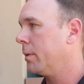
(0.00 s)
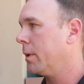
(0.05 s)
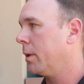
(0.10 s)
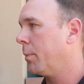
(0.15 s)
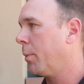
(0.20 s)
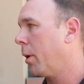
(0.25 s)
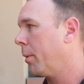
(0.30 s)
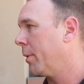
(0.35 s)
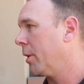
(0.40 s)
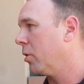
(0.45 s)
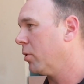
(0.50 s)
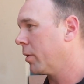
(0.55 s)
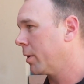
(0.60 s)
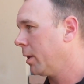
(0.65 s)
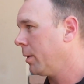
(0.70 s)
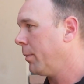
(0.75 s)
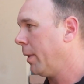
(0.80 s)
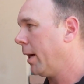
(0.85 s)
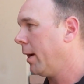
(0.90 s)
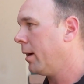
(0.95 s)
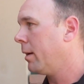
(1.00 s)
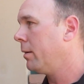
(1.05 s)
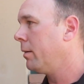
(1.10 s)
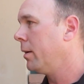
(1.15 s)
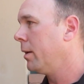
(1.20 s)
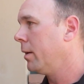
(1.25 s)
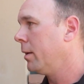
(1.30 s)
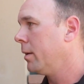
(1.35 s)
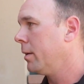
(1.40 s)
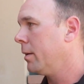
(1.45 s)
the department looking bad
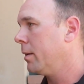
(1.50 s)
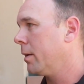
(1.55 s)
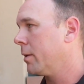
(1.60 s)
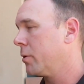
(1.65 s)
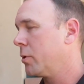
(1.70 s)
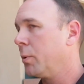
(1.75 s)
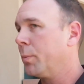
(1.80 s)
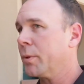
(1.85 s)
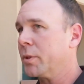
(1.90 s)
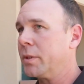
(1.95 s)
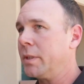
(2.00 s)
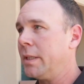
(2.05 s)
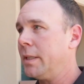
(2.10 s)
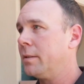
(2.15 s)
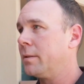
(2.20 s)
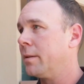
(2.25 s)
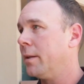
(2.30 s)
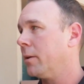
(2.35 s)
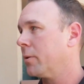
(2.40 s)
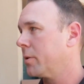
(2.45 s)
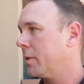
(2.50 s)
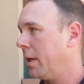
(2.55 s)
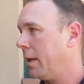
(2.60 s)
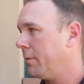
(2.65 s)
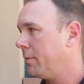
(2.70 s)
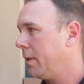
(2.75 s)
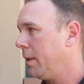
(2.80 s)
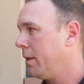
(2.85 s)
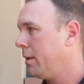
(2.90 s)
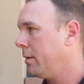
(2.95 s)
uh, supersedes their
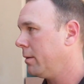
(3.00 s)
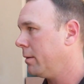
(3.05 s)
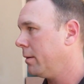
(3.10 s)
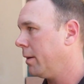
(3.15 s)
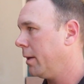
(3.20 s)
safety.